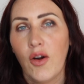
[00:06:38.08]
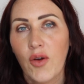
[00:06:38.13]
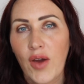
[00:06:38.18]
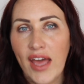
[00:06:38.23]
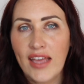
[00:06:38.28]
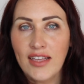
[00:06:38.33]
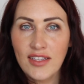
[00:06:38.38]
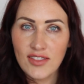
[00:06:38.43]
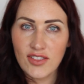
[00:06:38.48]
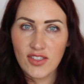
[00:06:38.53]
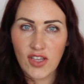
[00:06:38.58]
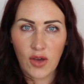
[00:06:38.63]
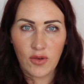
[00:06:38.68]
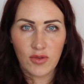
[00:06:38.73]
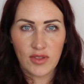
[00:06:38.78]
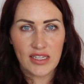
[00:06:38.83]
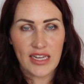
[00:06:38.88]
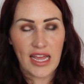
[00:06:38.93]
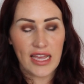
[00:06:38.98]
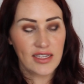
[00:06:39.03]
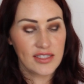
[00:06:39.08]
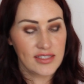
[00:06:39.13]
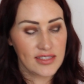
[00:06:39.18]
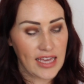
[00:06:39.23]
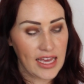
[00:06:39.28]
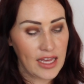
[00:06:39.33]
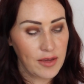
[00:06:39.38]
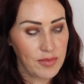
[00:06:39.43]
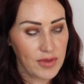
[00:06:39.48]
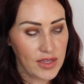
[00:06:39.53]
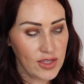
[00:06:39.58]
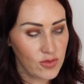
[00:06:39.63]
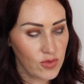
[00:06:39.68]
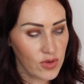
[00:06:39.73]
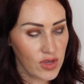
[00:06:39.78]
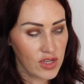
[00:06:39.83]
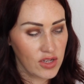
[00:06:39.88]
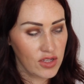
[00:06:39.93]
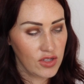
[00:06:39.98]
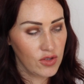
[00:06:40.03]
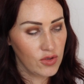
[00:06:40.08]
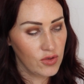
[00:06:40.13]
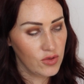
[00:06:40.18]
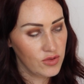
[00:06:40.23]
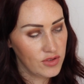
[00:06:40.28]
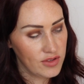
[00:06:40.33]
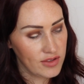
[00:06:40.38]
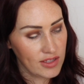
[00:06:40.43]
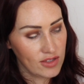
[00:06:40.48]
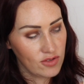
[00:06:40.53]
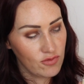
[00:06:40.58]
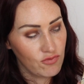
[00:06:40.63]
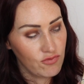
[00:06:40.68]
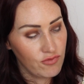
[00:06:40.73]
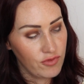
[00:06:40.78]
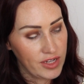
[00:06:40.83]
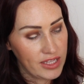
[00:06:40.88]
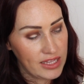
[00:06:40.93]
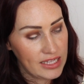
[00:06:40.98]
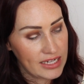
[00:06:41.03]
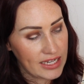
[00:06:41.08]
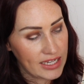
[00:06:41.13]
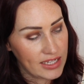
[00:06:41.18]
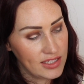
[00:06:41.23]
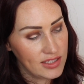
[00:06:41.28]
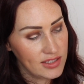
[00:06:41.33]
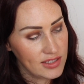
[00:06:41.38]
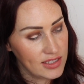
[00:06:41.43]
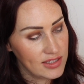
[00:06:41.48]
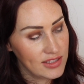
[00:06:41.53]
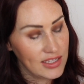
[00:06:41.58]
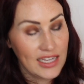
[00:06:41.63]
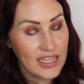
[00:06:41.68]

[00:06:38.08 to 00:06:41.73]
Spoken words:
Okay, so the next step is we're going to use this really nice, it